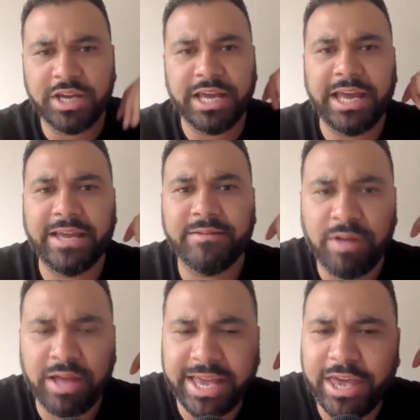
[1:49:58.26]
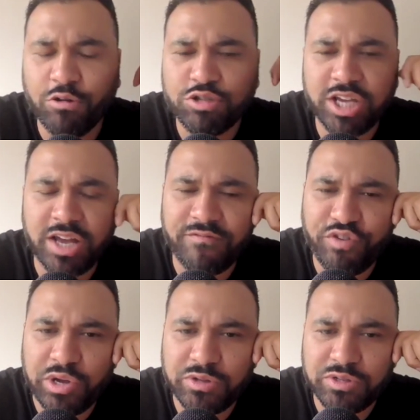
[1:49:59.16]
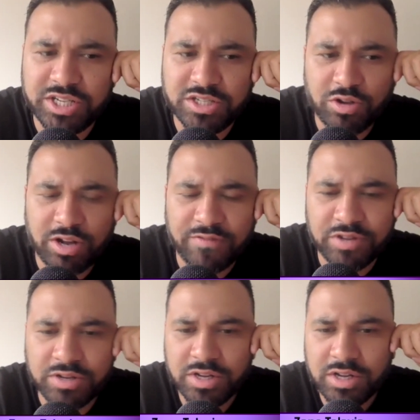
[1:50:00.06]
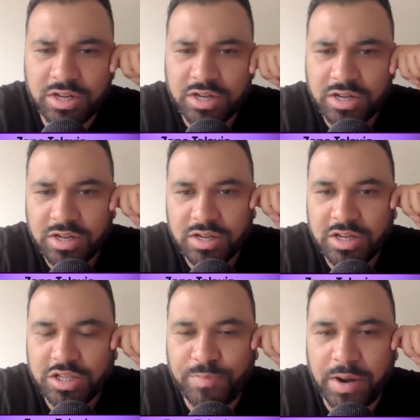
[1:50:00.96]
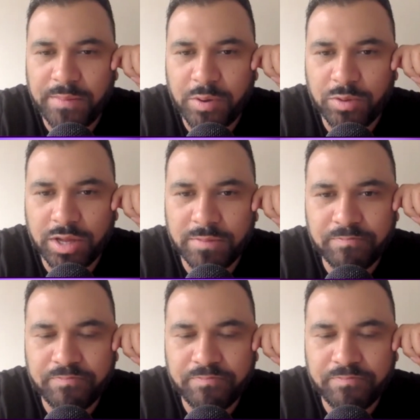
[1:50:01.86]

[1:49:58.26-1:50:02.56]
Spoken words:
it kills certain frequencies, so you'll have to experiment with it.